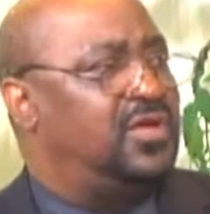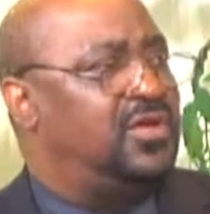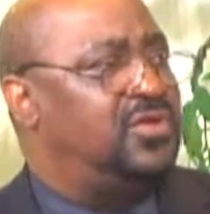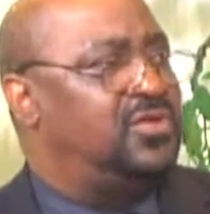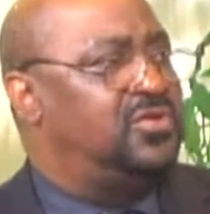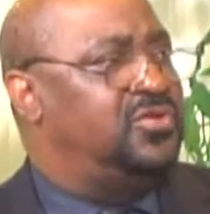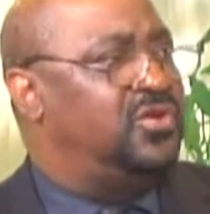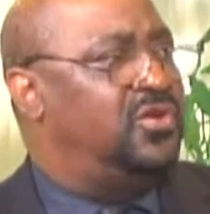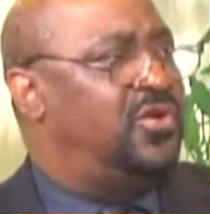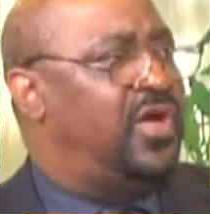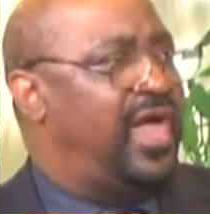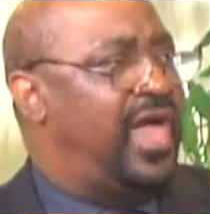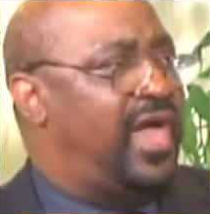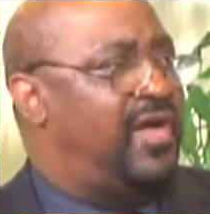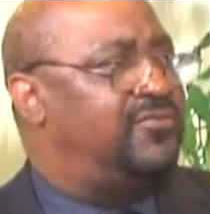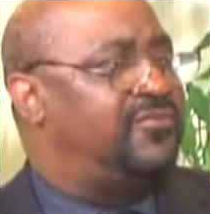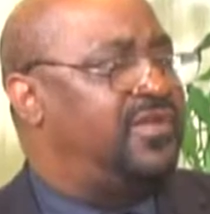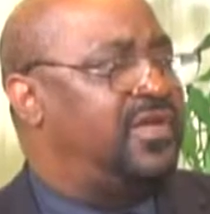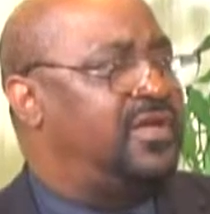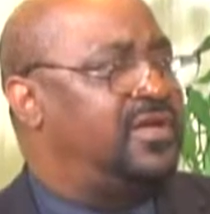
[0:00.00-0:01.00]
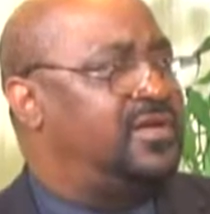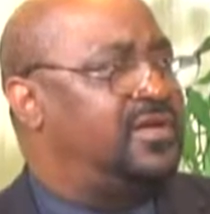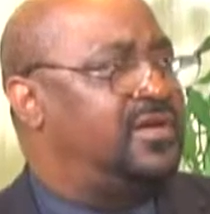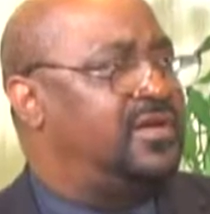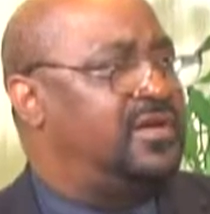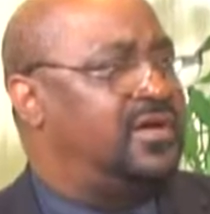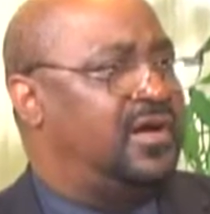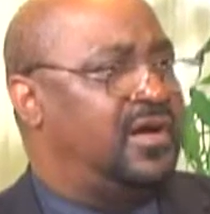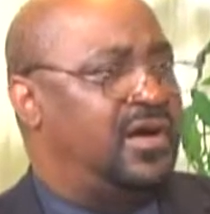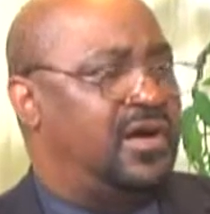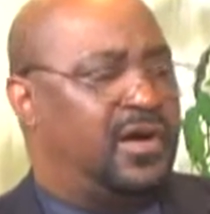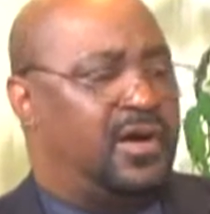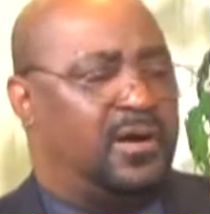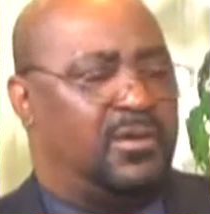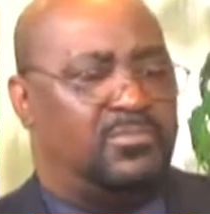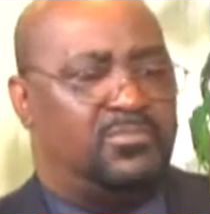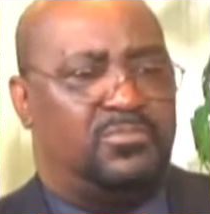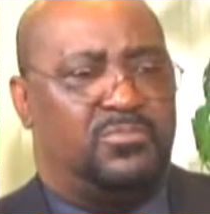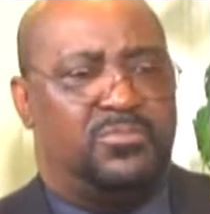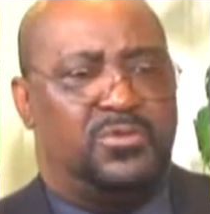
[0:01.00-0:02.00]
you know, having,
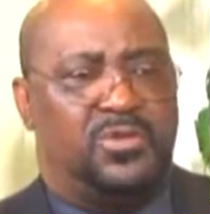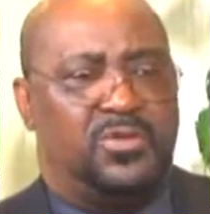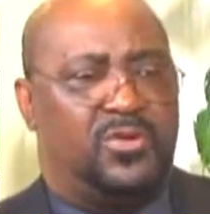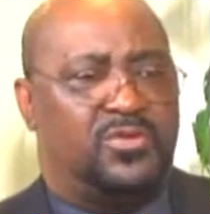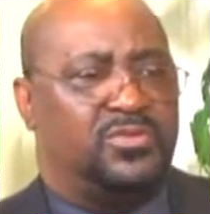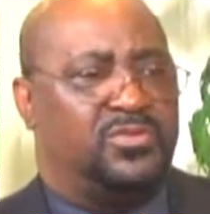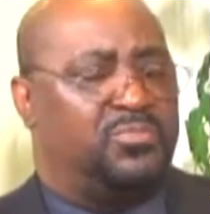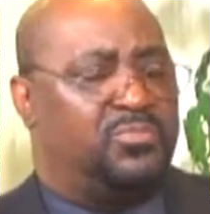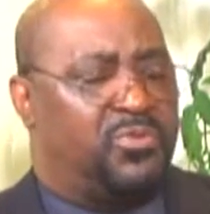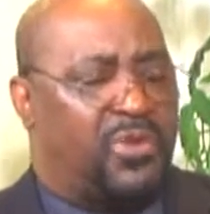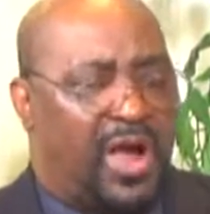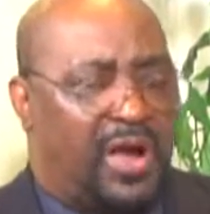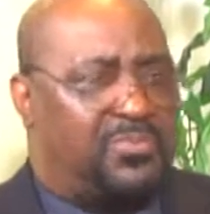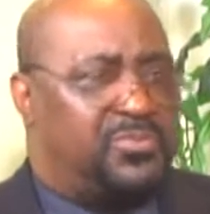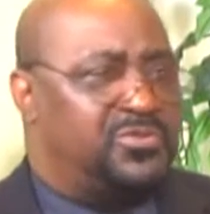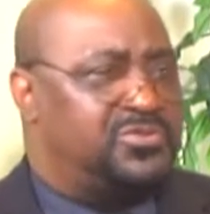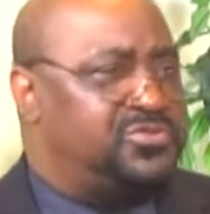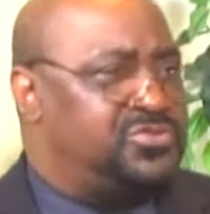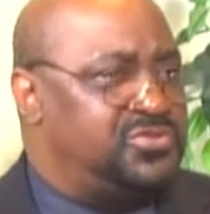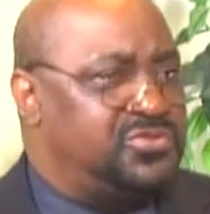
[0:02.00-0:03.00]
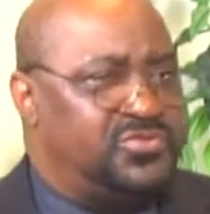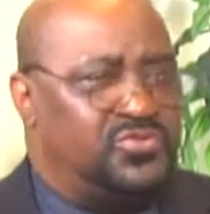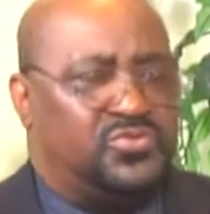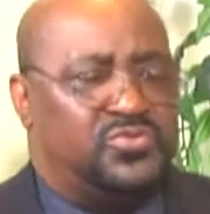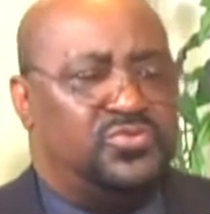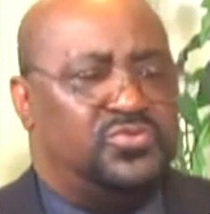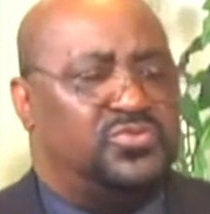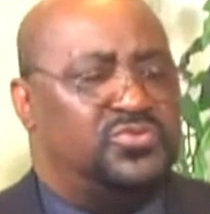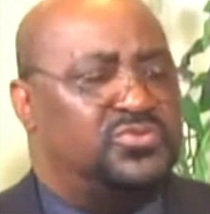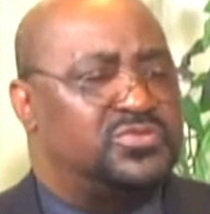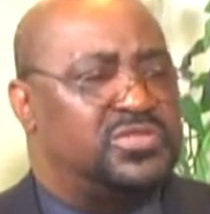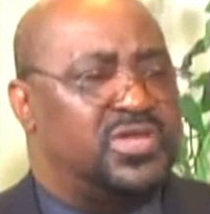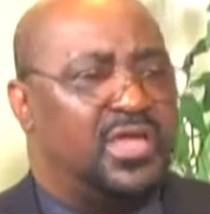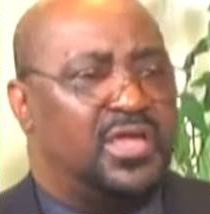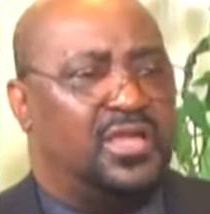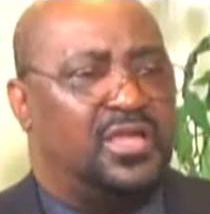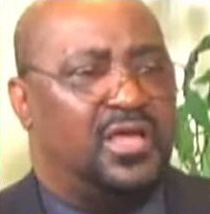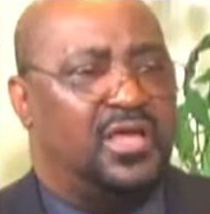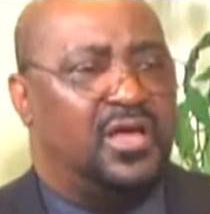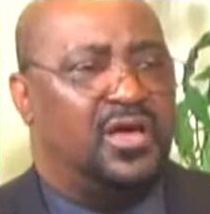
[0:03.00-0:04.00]
you know, the proper tools
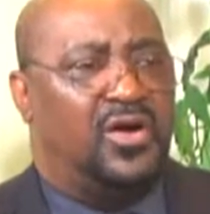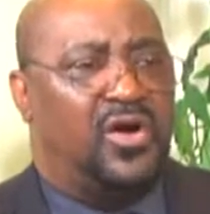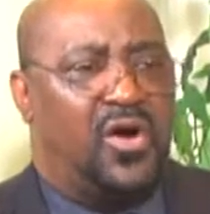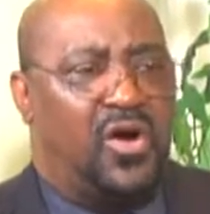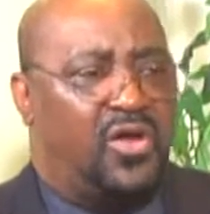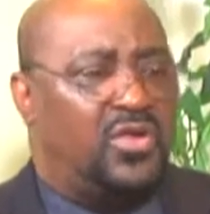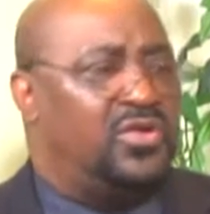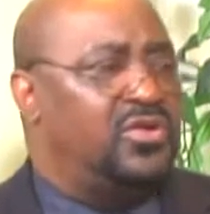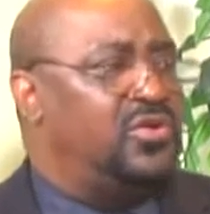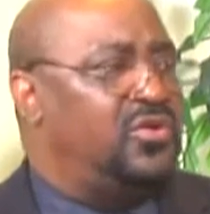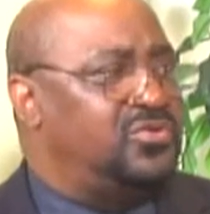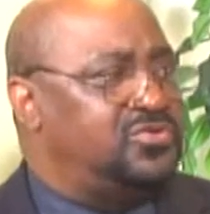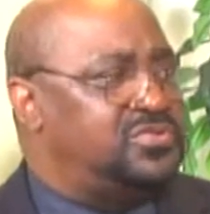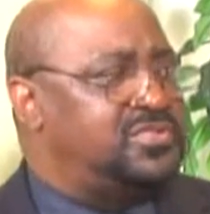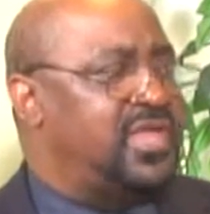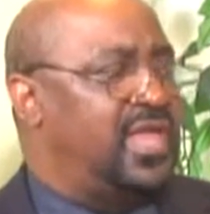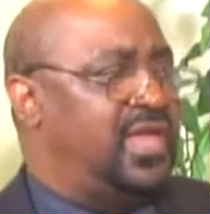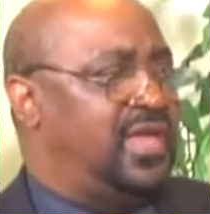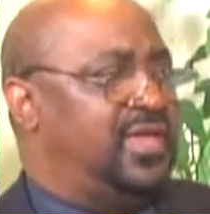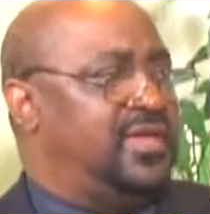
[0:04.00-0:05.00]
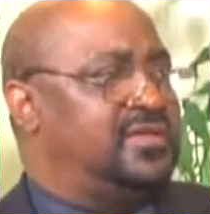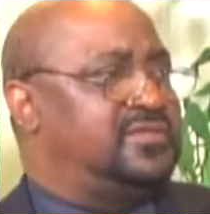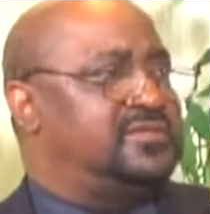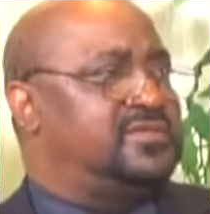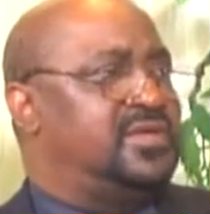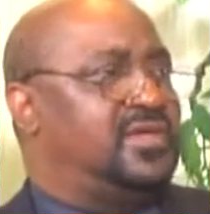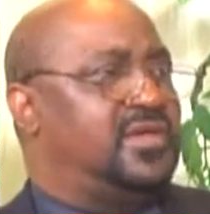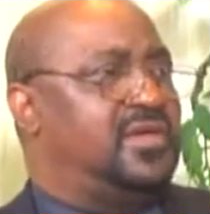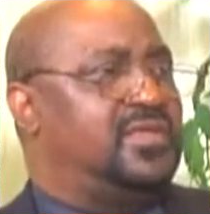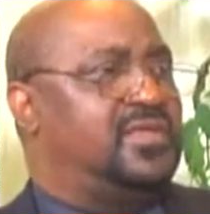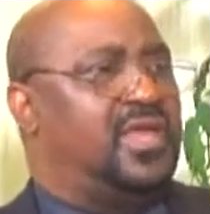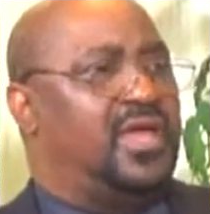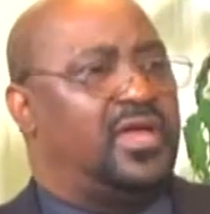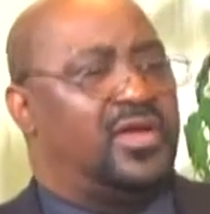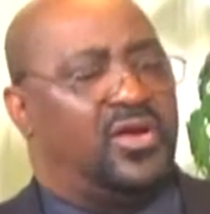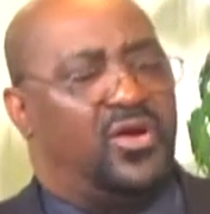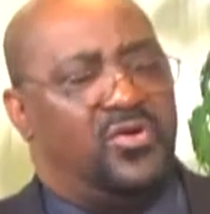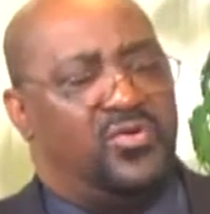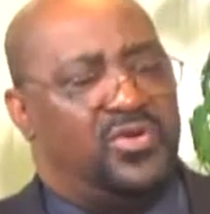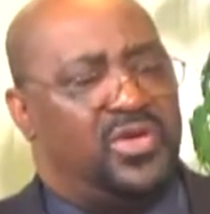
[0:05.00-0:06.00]
and all of those things that
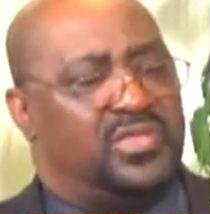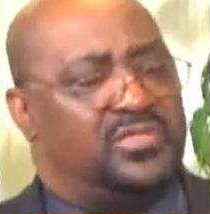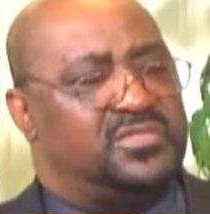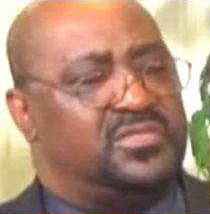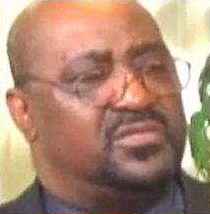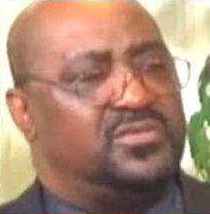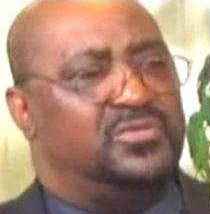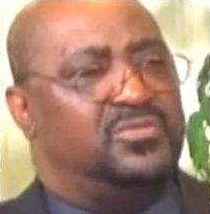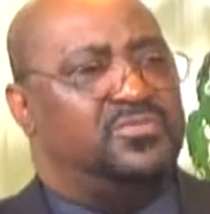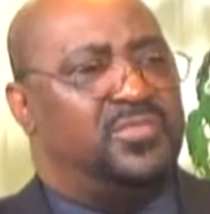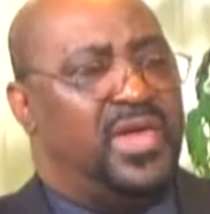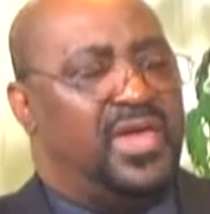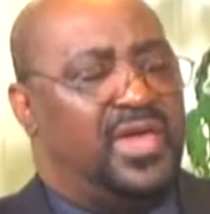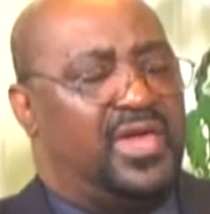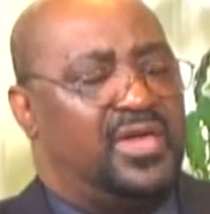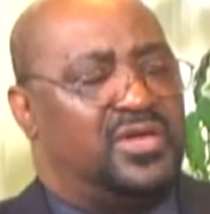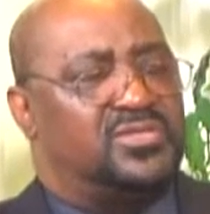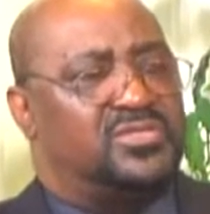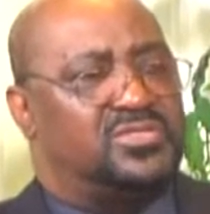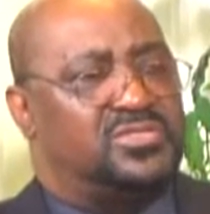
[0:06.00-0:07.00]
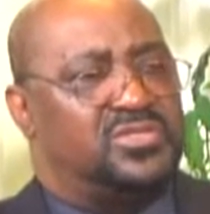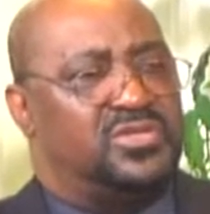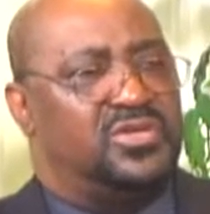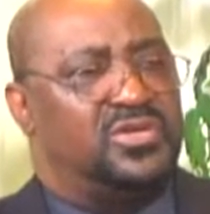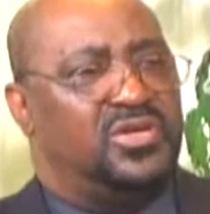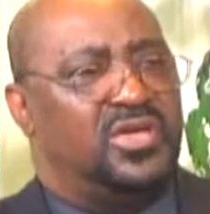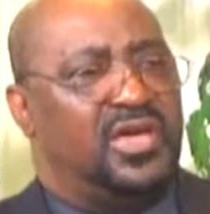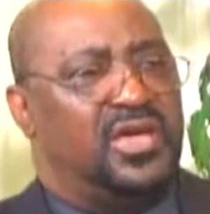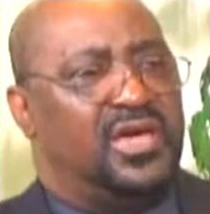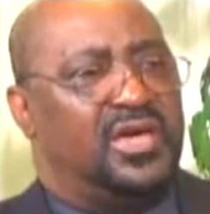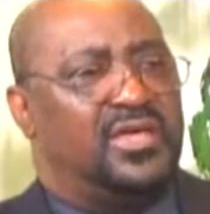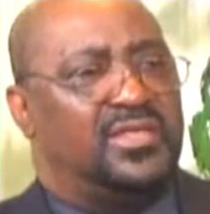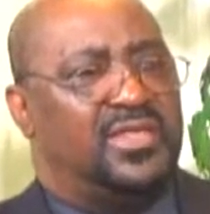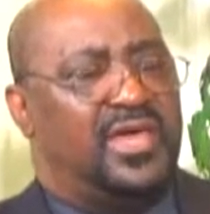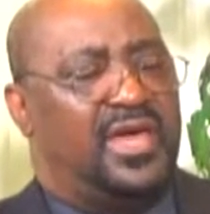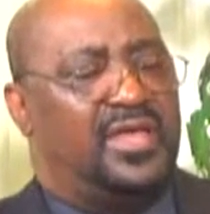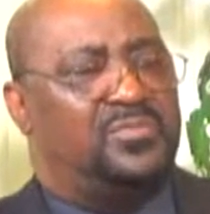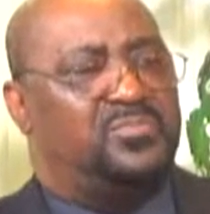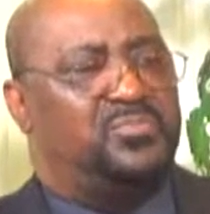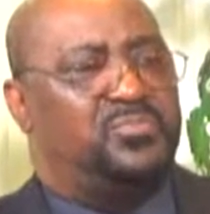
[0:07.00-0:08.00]
go into making sure
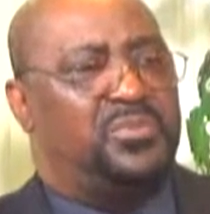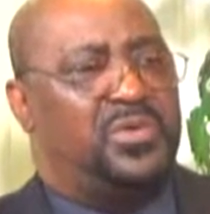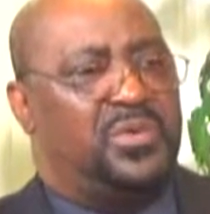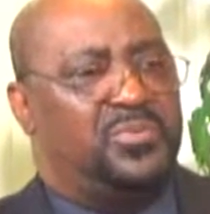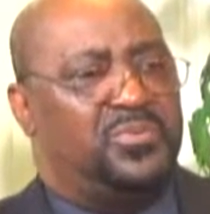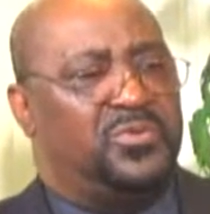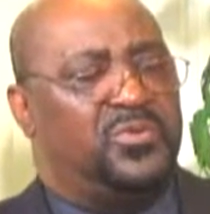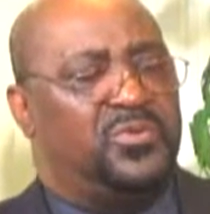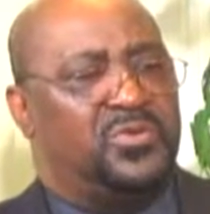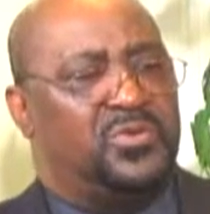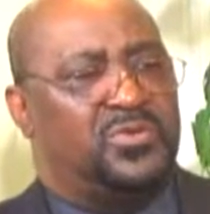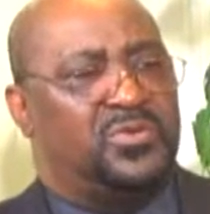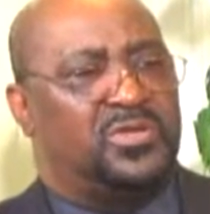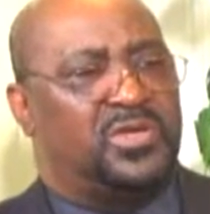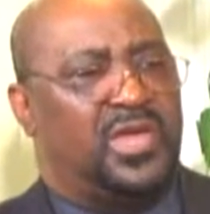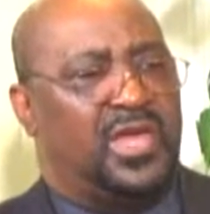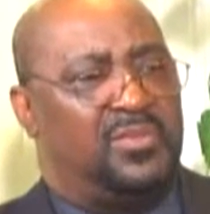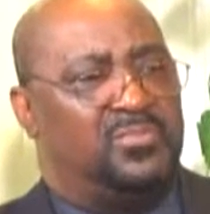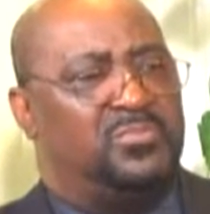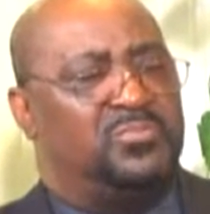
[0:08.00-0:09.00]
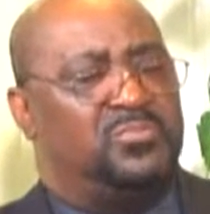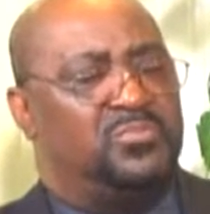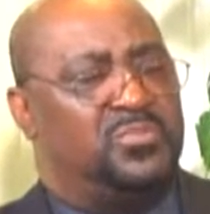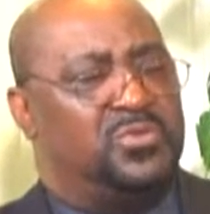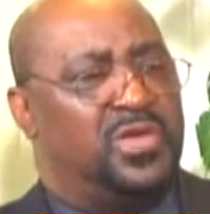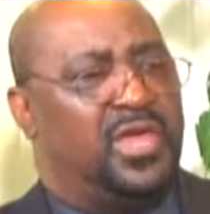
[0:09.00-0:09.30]
that people can